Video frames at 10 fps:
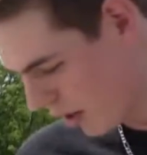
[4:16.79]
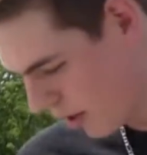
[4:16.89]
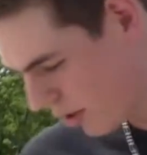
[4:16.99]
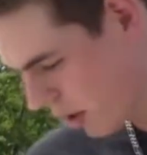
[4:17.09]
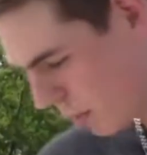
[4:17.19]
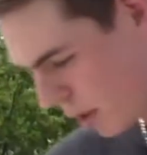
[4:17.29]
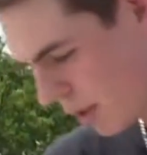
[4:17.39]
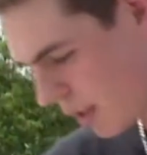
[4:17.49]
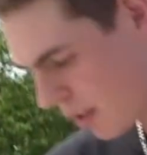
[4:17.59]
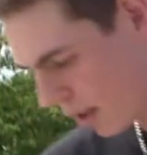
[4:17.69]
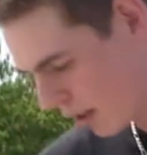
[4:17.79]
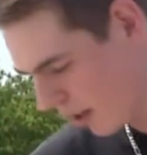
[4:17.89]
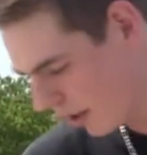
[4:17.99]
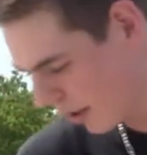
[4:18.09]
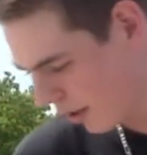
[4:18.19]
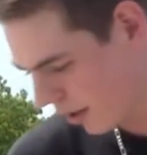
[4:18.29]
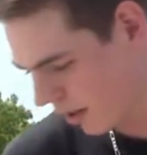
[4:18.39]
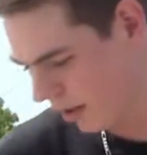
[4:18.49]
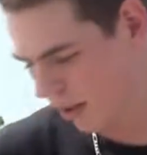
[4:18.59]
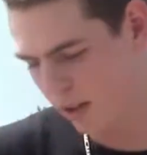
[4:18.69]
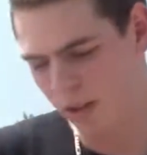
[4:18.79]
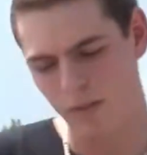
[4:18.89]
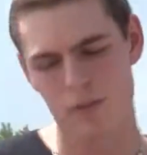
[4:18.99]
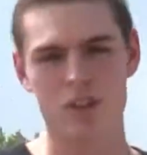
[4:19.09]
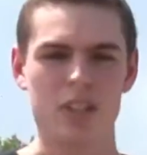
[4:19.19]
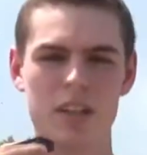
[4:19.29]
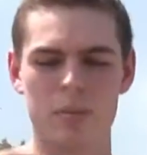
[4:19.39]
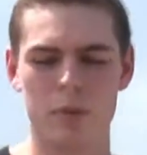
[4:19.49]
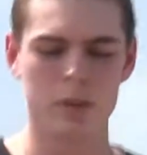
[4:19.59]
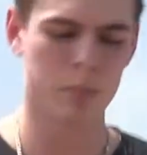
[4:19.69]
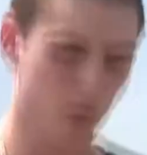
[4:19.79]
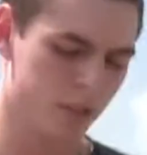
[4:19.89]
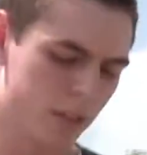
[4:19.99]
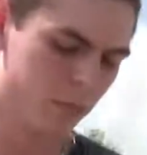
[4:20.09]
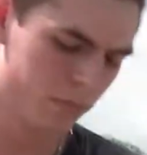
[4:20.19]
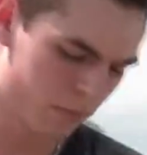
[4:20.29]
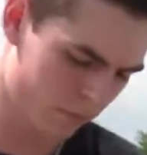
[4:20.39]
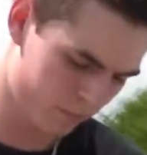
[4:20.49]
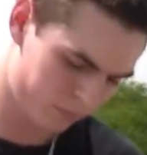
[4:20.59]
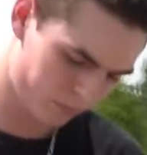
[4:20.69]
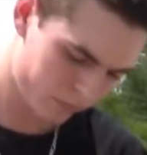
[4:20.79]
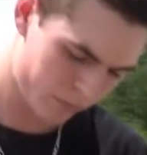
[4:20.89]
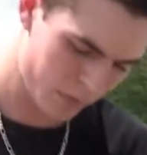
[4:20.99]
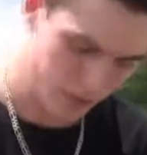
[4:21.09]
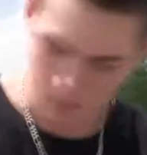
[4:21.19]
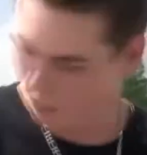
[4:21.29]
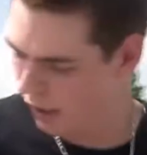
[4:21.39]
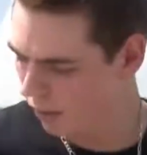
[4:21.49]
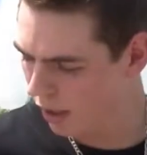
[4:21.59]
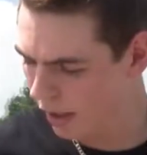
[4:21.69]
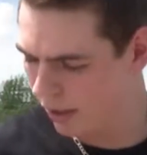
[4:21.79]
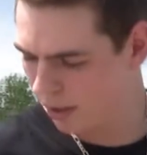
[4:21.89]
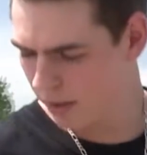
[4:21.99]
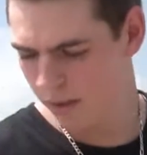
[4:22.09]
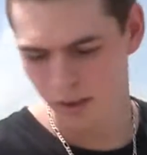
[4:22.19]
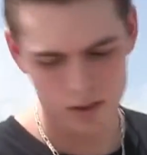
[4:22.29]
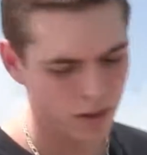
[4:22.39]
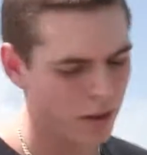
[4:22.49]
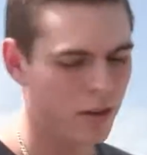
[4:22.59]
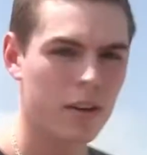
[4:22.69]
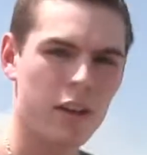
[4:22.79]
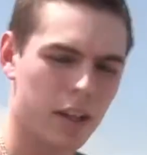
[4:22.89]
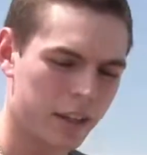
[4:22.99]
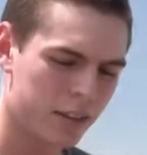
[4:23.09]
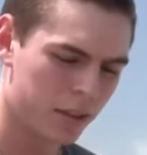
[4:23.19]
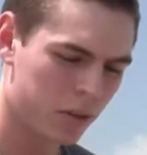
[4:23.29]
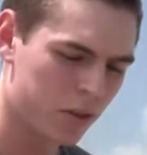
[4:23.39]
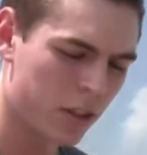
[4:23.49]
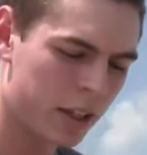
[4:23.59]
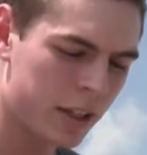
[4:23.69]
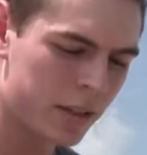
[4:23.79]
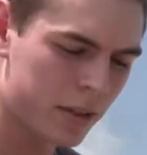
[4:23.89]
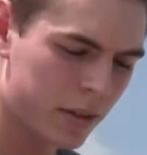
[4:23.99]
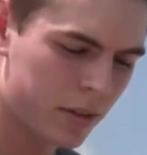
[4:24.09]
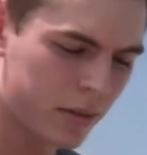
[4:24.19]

just gonna put these on. First you need to put the bolts in. What I ride, I like to use Luckies.